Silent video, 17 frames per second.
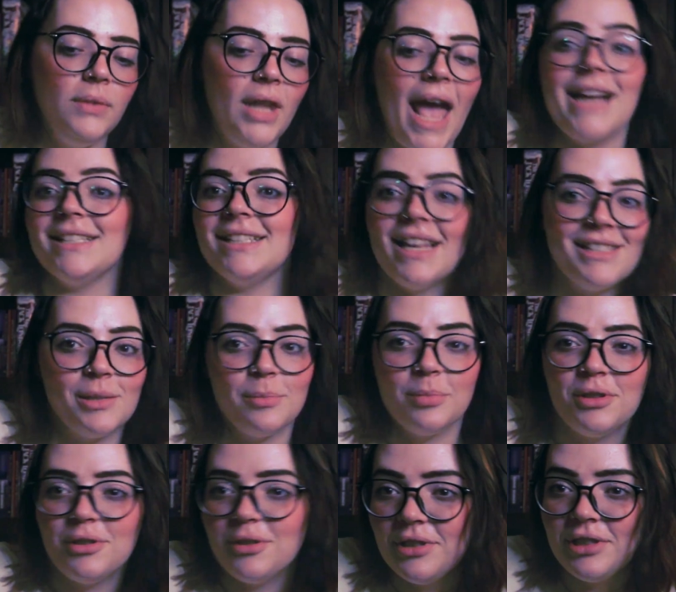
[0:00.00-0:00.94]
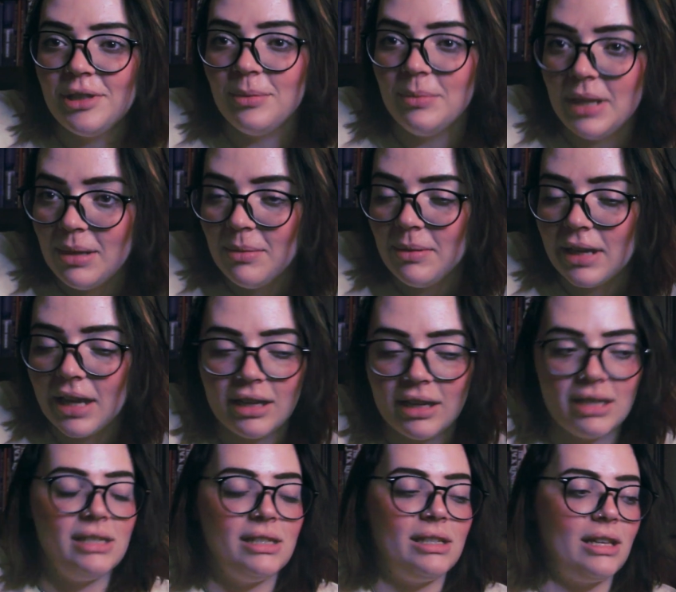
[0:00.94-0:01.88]
accessible to me,
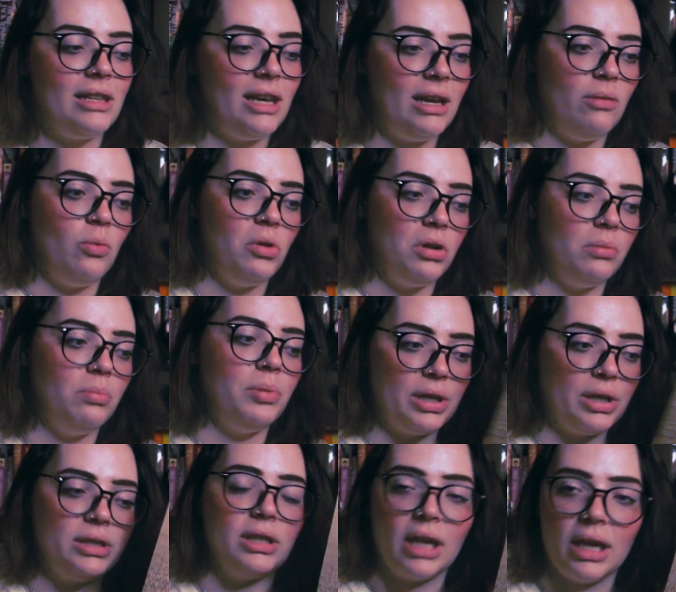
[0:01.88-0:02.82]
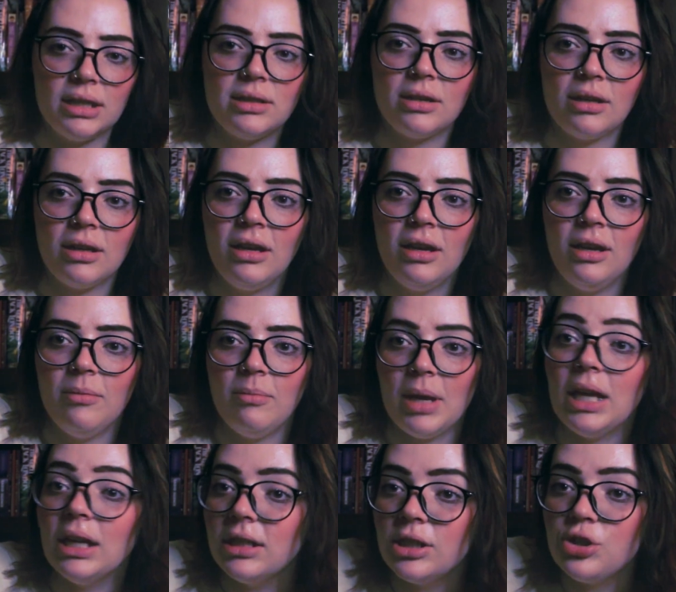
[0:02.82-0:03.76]
because they were books that
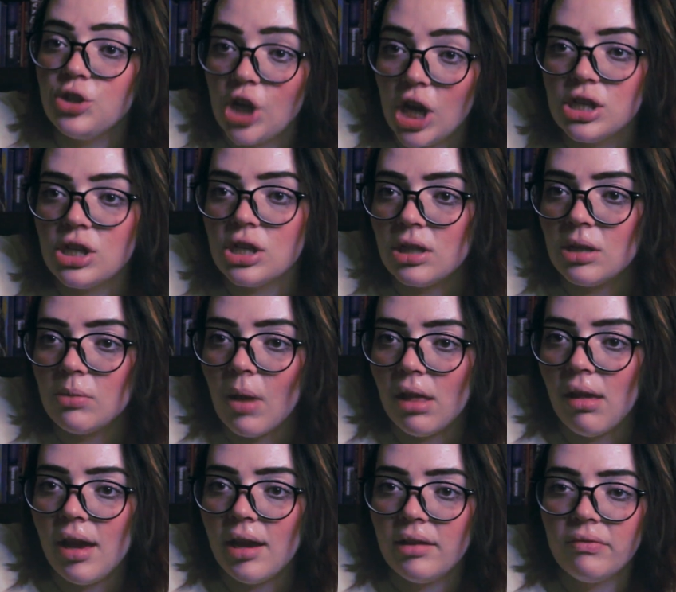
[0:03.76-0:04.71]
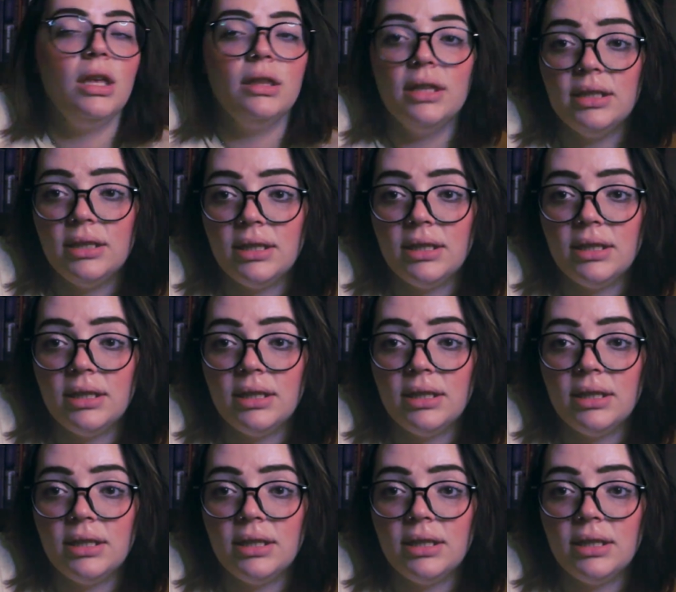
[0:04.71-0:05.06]
made changes in my life. This